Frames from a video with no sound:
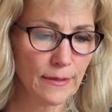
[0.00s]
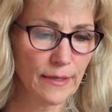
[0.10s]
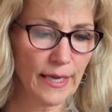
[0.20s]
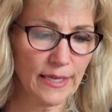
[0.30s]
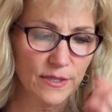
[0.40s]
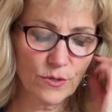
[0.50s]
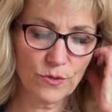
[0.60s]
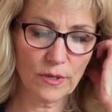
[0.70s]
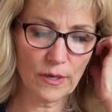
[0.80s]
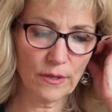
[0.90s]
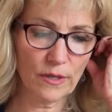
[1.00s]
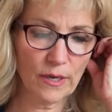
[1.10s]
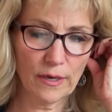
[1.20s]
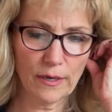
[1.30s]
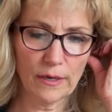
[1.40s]
that's
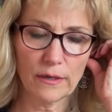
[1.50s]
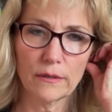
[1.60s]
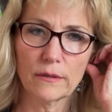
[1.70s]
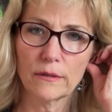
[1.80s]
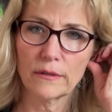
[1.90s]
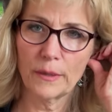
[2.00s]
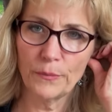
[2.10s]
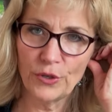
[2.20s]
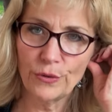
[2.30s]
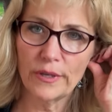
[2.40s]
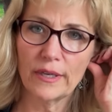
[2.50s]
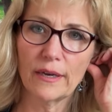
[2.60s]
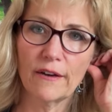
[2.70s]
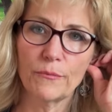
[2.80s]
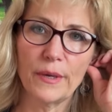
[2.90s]
the the beauty
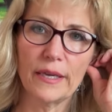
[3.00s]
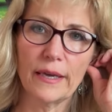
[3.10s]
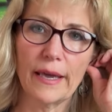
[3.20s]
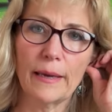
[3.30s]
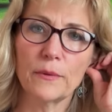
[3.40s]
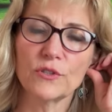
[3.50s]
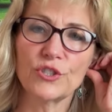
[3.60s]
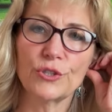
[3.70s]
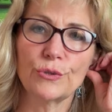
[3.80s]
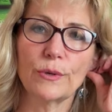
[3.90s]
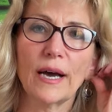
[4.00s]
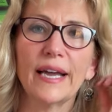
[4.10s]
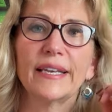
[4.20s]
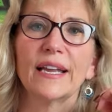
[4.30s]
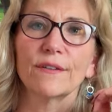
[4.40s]
of being able to
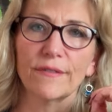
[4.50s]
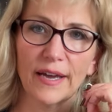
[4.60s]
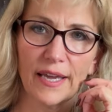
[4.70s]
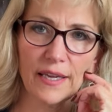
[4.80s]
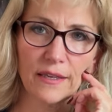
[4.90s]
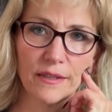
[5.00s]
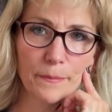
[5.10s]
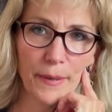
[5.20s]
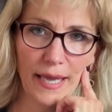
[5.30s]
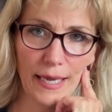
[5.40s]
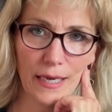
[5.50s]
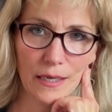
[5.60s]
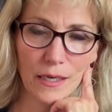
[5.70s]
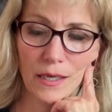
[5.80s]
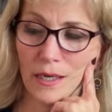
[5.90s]
identify the
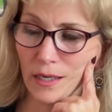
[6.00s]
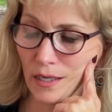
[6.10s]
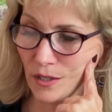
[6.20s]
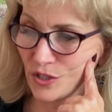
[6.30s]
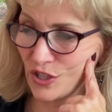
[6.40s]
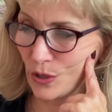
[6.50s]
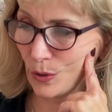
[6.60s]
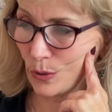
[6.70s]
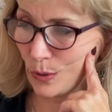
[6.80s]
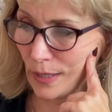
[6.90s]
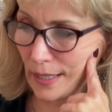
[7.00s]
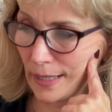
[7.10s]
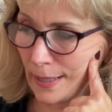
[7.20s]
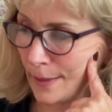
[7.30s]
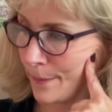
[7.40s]
pain. So
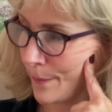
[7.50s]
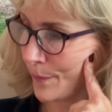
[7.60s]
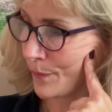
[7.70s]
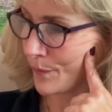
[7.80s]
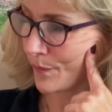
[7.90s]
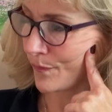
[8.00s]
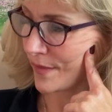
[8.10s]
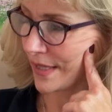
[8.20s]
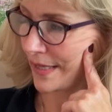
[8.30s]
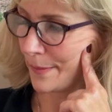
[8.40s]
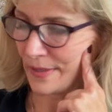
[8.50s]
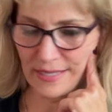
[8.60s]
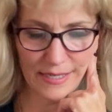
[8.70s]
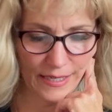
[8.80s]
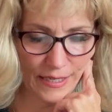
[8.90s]
um, let me
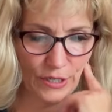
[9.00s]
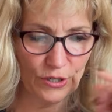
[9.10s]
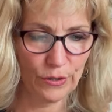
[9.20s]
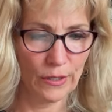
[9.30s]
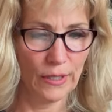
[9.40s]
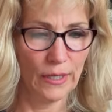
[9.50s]
see here.